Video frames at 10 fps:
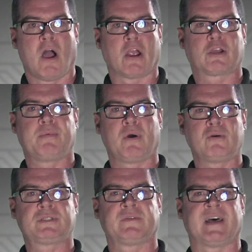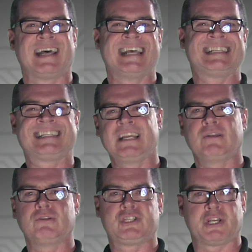are composed of a
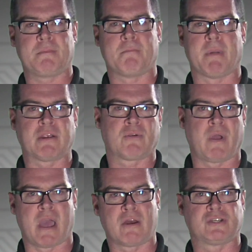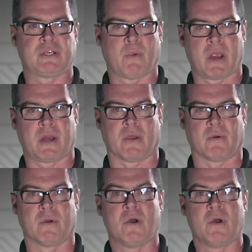single-chip micro-energy radio